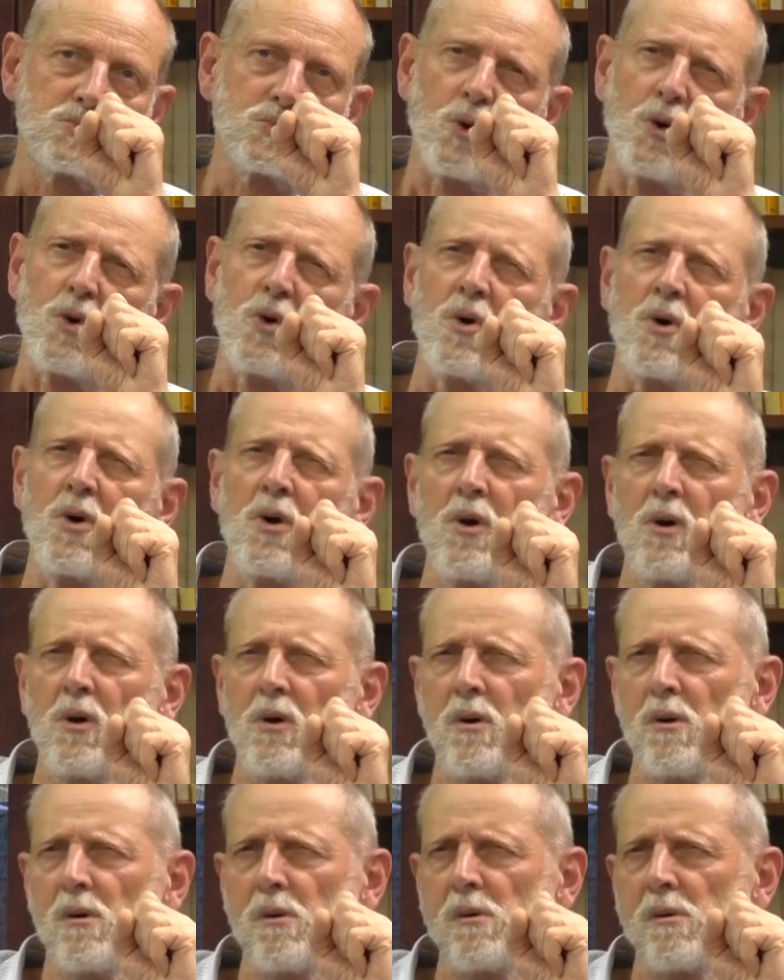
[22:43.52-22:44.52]
or
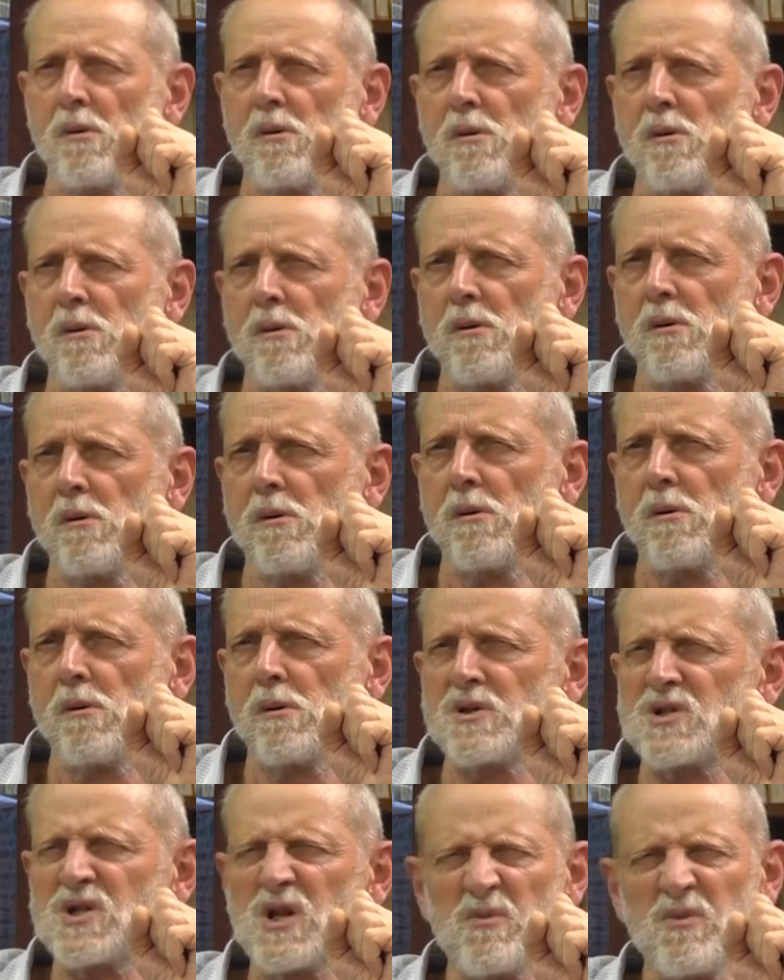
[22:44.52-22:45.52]

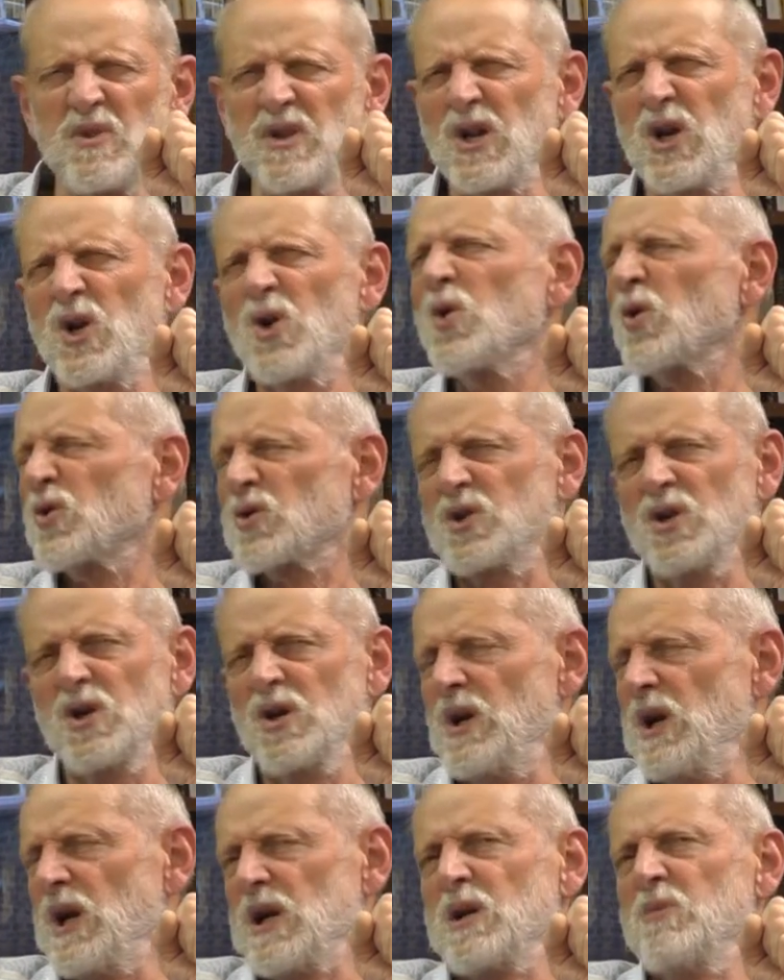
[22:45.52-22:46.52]
something that looked
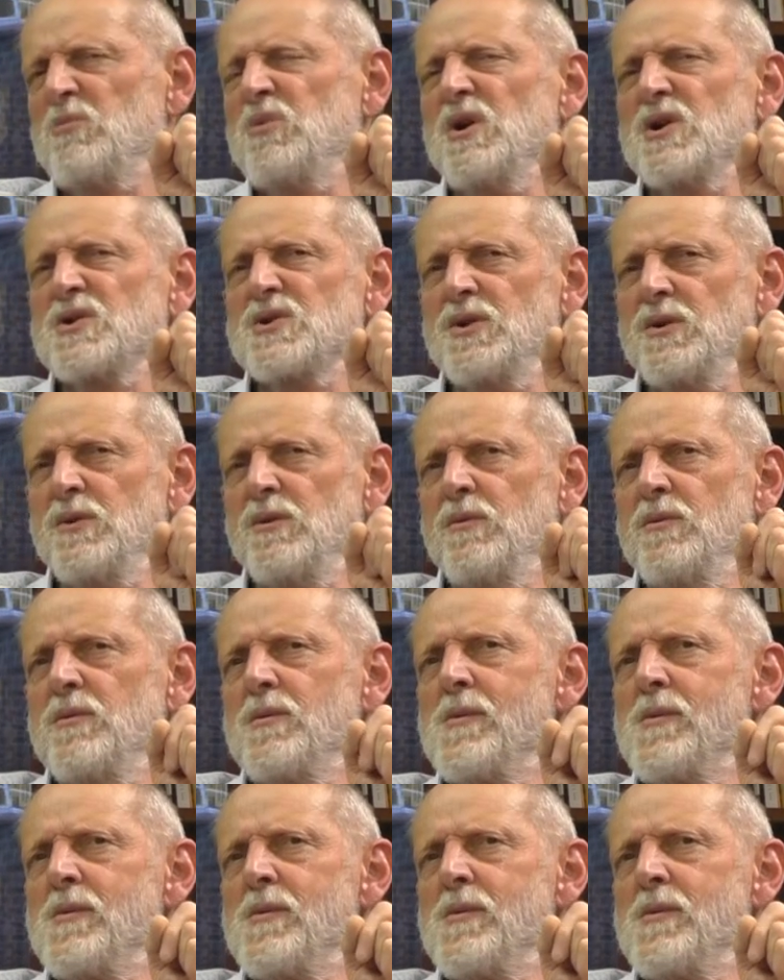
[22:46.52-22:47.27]
like a person.